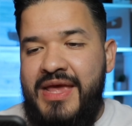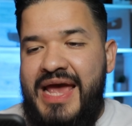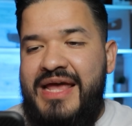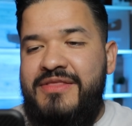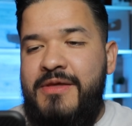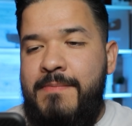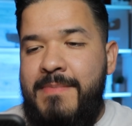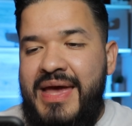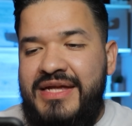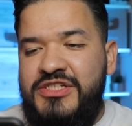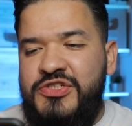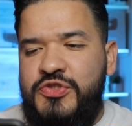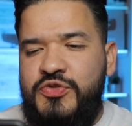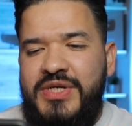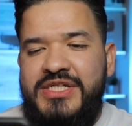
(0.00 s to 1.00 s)
and the
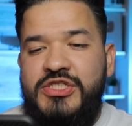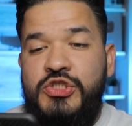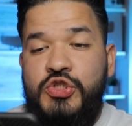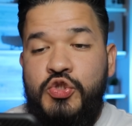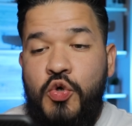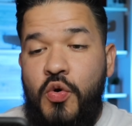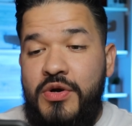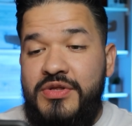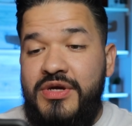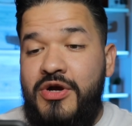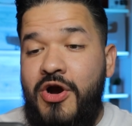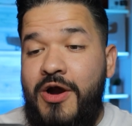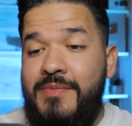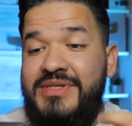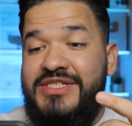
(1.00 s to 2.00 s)
magistrates tore the
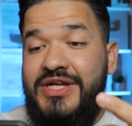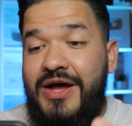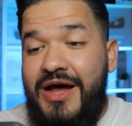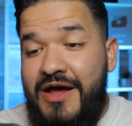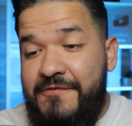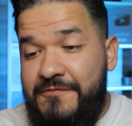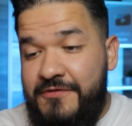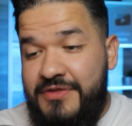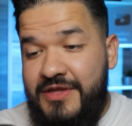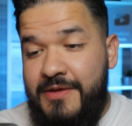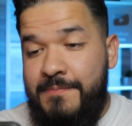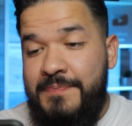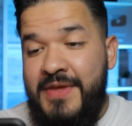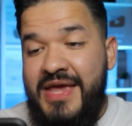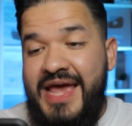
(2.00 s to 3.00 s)
garments off of
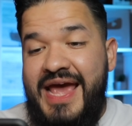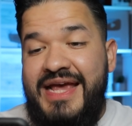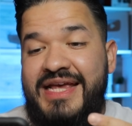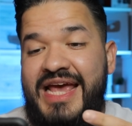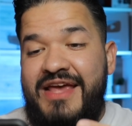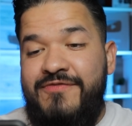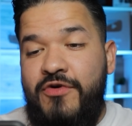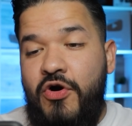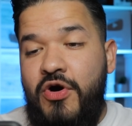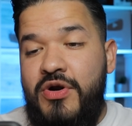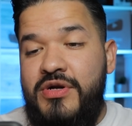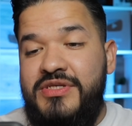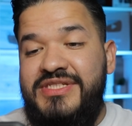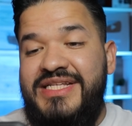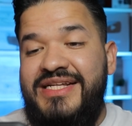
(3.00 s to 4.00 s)
them and gave
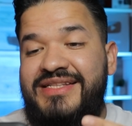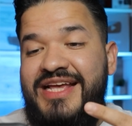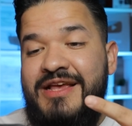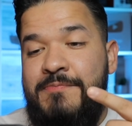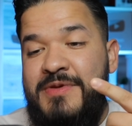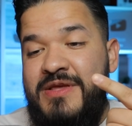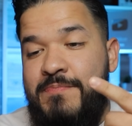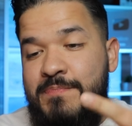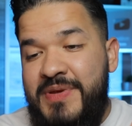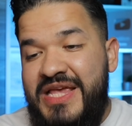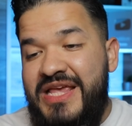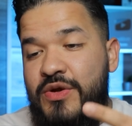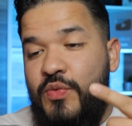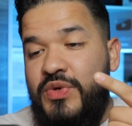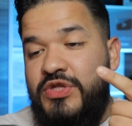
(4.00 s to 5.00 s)
orders that they be
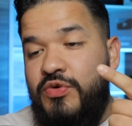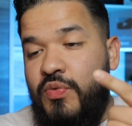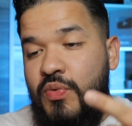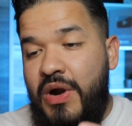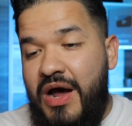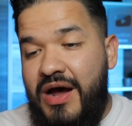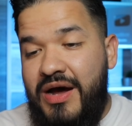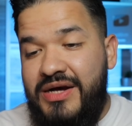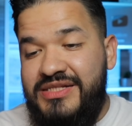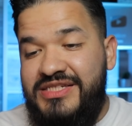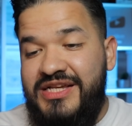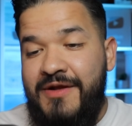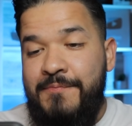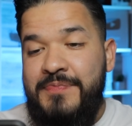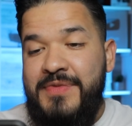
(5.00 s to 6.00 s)
beat with rods.